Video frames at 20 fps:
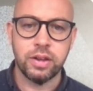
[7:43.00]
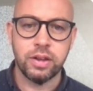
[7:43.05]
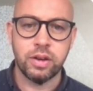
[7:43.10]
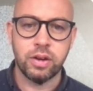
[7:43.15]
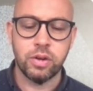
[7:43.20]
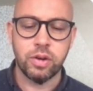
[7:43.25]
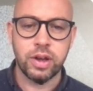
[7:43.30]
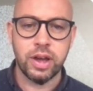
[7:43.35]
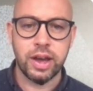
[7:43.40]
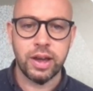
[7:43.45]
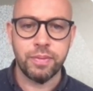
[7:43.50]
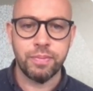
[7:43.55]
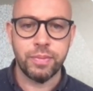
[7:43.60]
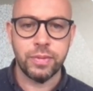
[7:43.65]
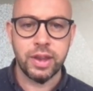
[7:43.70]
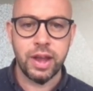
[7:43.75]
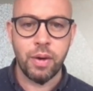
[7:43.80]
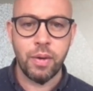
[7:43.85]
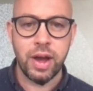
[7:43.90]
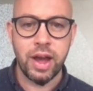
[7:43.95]
Okay,
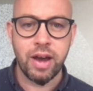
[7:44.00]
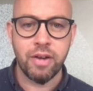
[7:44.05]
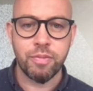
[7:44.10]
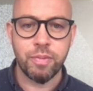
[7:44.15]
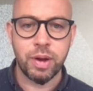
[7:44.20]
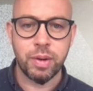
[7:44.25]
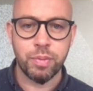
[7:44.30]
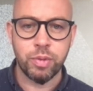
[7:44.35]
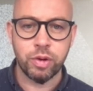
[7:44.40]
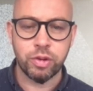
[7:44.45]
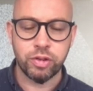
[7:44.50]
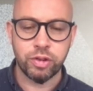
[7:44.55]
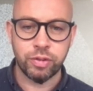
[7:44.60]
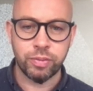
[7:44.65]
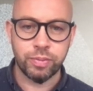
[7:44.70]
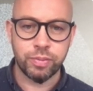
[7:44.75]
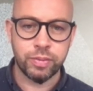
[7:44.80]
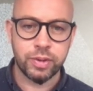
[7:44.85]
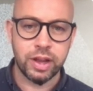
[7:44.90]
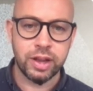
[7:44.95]
now I have my button.
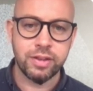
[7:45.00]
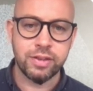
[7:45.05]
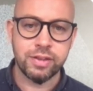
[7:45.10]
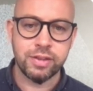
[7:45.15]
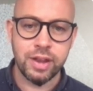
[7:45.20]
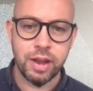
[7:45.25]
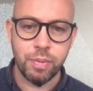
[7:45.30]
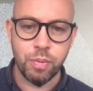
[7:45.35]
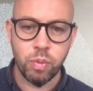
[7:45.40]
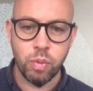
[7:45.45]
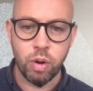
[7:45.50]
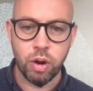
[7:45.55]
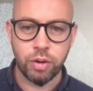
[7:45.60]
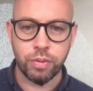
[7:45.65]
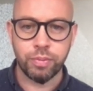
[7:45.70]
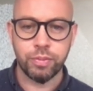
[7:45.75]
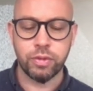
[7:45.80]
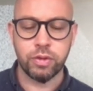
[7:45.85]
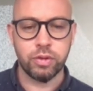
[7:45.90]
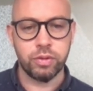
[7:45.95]
That's step one.
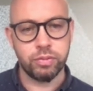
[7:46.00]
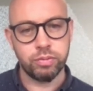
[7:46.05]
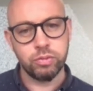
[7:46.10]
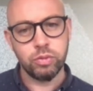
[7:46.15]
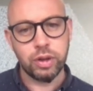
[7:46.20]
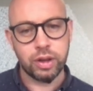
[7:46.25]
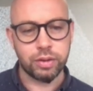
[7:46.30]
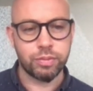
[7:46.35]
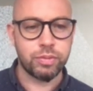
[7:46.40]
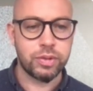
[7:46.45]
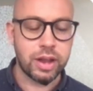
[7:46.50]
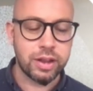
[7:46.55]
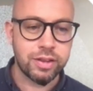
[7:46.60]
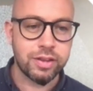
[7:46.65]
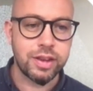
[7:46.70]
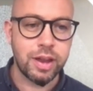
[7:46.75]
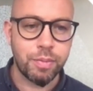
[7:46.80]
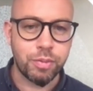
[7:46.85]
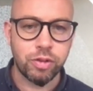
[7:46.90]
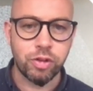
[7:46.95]
So, well, that's
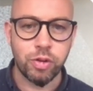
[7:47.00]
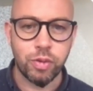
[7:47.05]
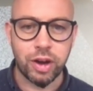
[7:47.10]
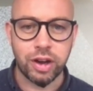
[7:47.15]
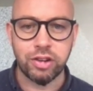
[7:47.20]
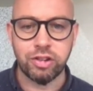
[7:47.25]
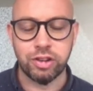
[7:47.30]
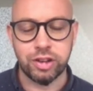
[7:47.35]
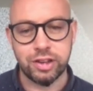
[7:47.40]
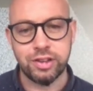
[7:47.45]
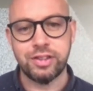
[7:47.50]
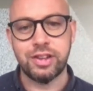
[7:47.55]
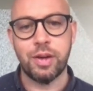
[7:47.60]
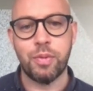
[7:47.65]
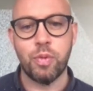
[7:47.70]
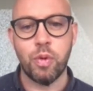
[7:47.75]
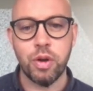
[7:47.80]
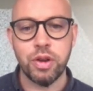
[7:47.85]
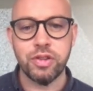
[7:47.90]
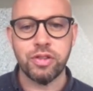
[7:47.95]
step two actually. Step
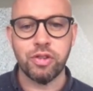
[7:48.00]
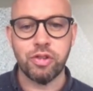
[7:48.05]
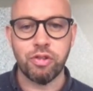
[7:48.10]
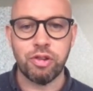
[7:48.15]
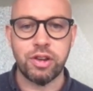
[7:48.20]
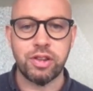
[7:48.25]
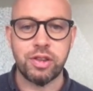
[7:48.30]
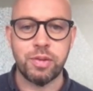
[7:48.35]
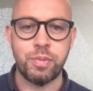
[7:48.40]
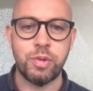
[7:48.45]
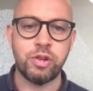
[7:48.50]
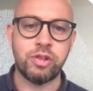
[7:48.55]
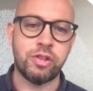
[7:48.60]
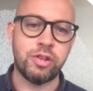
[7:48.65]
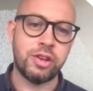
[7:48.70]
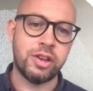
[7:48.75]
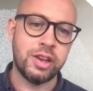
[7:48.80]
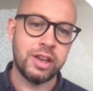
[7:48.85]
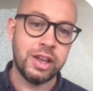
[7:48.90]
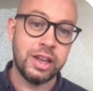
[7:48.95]
one is create the
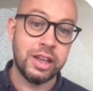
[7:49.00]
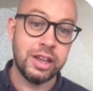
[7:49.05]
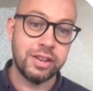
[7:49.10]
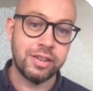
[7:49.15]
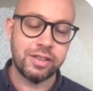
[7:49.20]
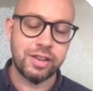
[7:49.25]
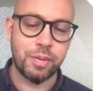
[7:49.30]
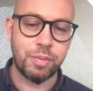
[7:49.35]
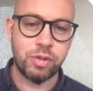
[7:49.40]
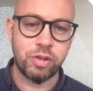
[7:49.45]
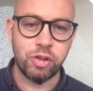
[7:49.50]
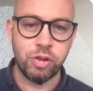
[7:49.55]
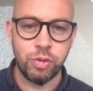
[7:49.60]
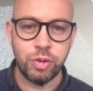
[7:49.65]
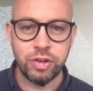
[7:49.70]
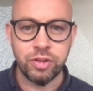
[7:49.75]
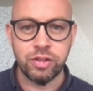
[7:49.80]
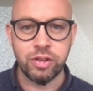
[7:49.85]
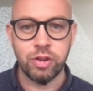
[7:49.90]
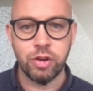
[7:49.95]
button. Step two
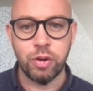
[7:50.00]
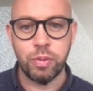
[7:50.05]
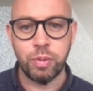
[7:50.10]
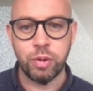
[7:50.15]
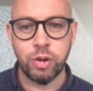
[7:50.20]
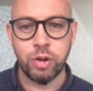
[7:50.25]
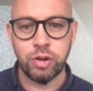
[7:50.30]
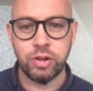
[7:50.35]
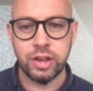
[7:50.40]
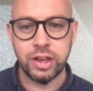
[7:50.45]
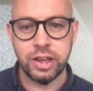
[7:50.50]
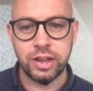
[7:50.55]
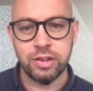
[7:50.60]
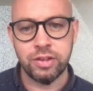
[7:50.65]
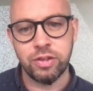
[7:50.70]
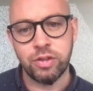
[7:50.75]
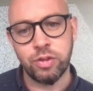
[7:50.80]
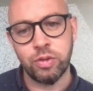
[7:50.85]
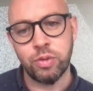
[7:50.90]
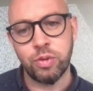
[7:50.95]
is to upload it
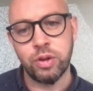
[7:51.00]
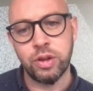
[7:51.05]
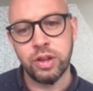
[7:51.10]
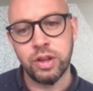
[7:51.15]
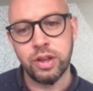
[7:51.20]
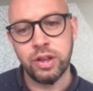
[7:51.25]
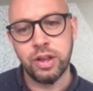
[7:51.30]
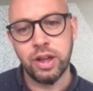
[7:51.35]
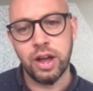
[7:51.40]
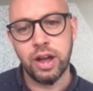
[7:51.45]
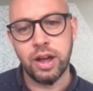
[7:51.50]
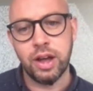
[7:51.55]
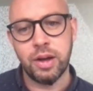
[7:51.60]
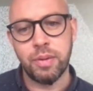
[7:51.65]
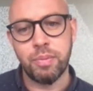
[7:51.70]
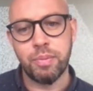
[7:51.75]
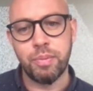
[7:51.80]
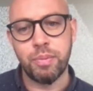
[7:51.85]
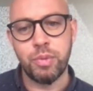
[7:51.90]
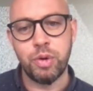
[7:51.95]
into
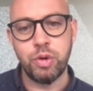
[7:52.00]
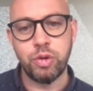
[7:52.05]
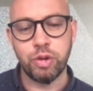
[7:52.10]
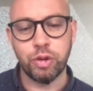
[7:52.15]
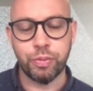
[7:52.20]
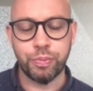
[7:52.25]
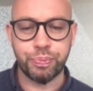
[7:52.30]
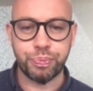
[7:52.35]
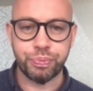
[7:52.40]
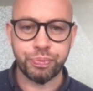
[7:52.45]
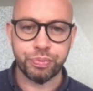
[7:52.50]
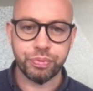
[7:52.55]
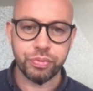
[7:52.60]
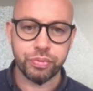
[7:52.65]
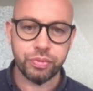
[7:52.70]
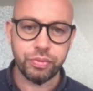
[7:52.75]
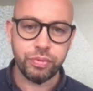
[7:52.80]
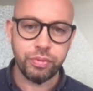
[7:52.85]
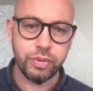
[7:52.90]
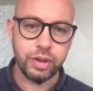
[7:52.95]
um, Moodle.
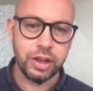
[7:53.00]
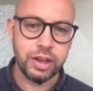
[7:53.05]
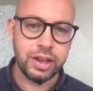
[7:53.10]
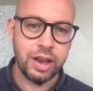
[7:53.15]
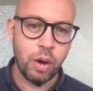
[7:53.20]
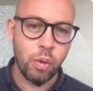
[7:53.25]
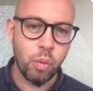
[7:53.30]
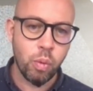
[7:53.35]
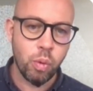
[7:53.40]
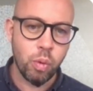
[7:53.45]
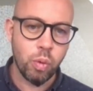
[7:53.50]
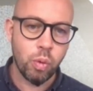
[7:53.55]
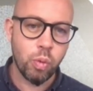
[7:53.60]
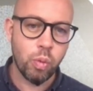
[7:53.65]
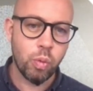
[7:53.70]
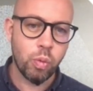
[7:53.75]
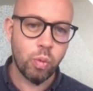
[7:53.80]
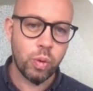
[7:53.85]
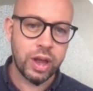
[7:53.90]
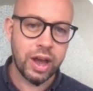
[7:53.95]
Now
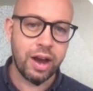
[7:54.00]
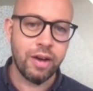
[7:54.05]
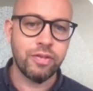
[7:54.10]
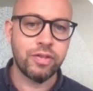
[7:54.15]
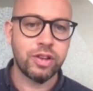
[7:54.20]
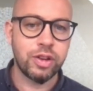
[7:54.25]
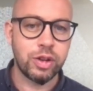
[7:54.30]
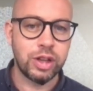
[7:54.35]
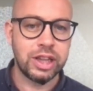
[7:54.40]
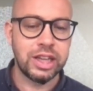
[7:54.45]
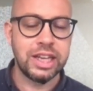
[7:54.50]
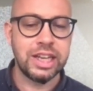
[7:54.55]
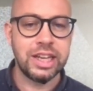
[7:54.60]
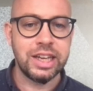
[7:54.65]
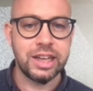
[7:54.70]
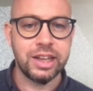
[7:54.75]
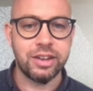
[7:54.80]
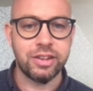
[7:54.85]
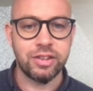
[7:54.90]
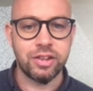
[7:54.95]
we have to
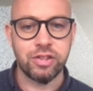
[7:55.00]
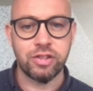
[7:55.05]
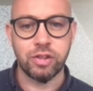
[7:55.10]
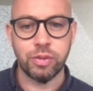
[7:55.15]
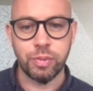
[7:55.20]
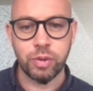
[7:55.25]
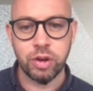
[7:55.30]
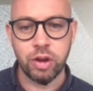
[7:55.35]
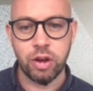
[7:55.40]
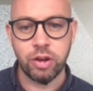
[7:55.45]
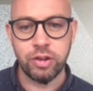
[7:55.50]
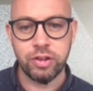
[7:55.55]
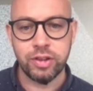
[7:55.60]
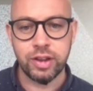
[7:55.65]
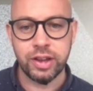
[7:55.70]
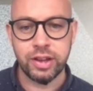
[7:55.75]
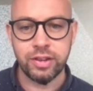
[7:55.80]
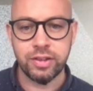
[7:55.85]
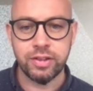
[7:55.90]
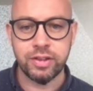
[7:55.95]
link it to some
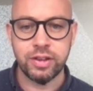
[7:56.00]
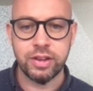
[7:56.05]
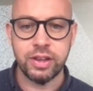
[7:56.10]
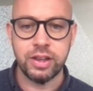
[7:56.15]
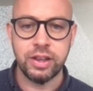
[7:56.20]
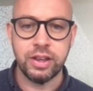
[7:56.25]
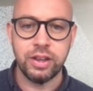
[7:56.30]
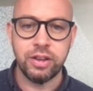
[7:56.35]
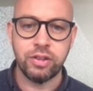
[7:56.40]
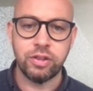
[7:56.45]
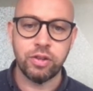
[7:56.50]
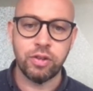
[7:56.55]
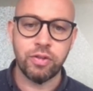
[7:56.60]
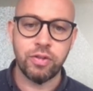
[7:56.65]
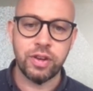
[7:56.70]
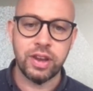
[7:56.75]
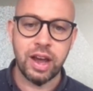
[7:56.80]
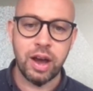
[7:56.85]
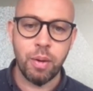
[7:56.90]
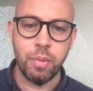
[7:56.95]
content. So for
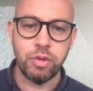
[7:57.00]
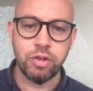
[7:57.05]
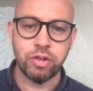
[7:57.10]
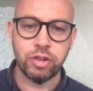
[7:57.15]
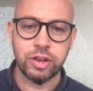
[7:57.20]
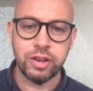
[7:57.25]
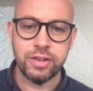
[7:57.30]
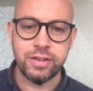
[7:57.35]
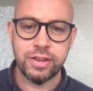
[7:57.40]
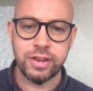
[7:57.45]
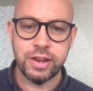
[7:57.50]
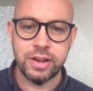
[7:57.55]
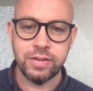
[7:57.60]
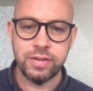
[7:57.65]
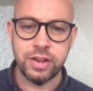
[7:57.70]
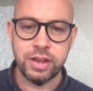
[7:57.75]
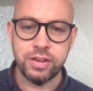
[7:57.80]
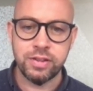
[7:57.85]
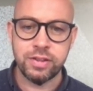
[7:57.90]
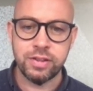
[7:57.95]
now, I'm just going to save
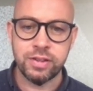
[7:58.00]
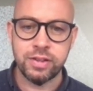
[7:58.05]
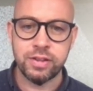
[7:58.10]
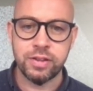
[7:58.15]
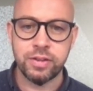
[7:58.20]
this.